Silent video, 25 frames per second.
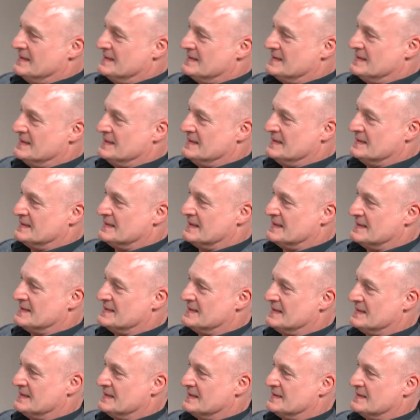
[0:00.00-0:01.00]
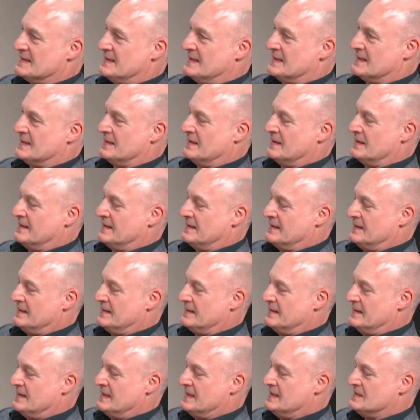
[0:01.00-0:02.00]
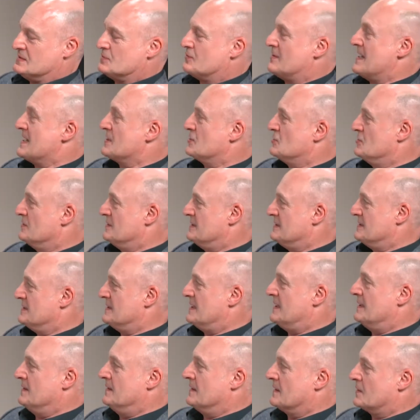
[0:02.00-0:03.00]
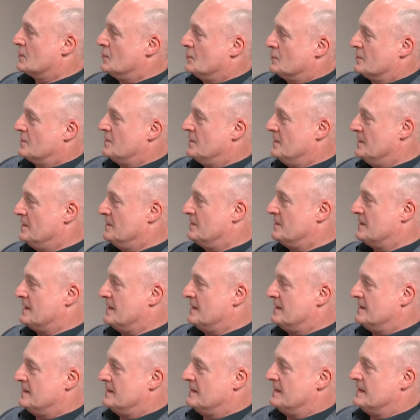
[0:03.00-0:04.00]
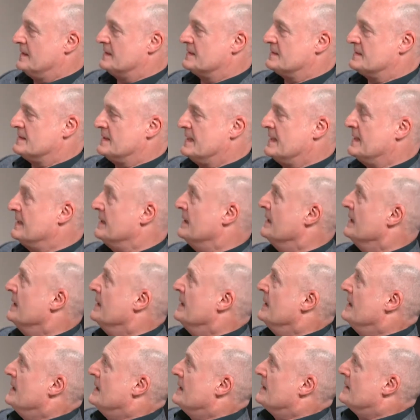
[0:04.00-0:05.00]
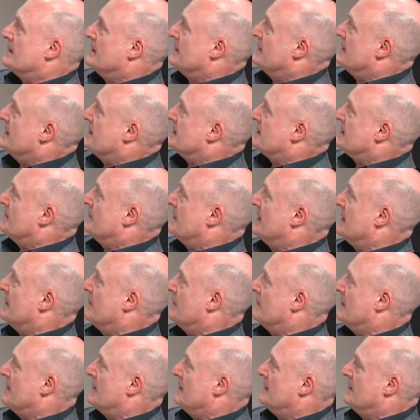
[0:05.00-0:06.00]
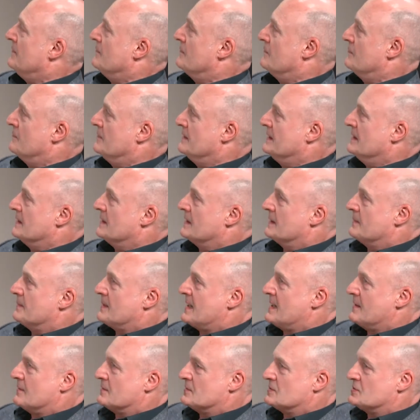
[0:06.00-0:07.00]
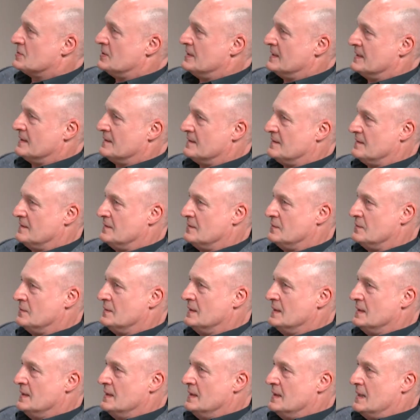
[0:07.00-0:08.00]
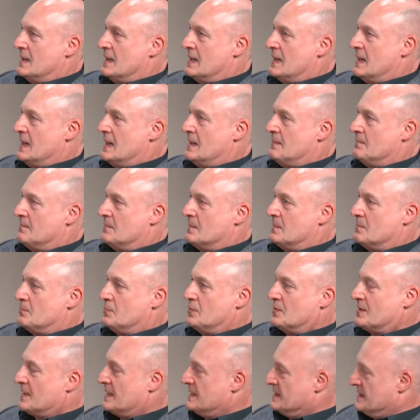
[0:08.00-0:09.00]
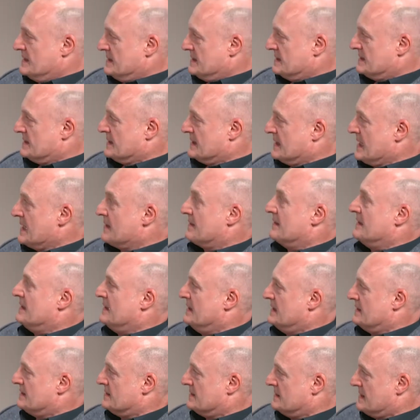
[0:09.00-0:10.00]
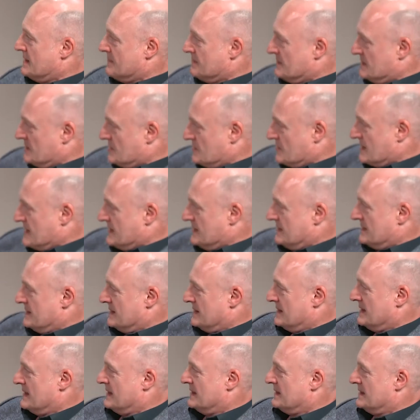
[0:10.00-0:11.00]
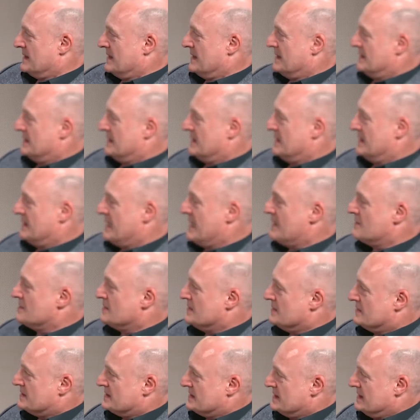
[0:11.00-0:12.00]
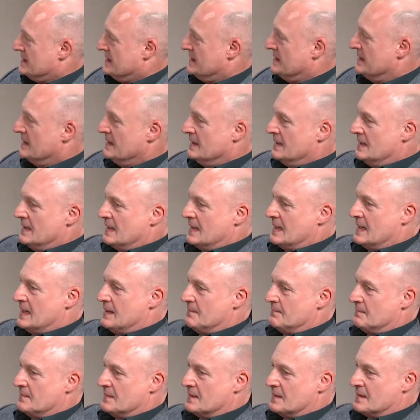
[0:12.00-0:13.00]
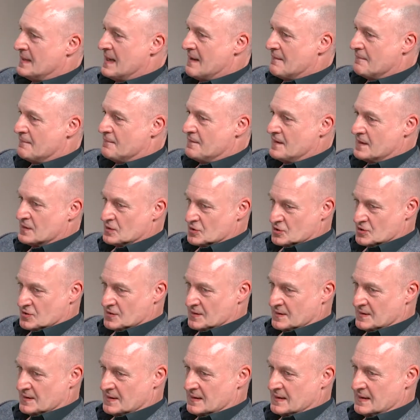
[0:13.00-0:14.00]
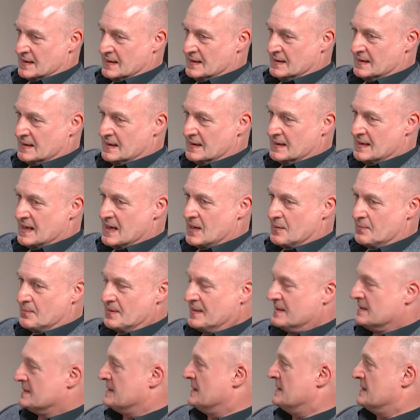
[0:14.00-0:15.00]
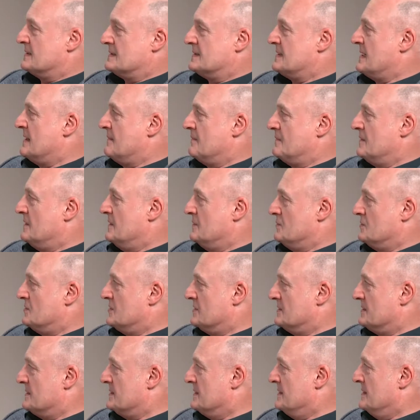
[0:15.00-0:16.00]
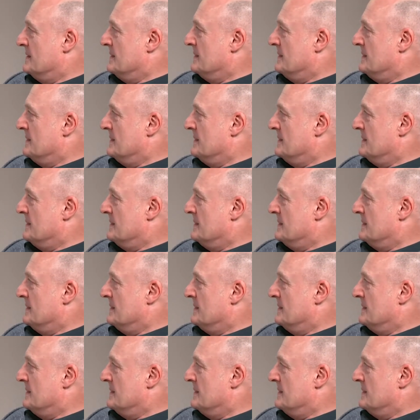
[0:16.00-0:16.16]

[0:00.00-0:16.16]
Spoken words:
it's an enticing title, the Interaction Design, the course that you studied at the RCA, that there's something very real about trying to put ideas together here to demonstrate. And how do you see that function in helping us understand futures?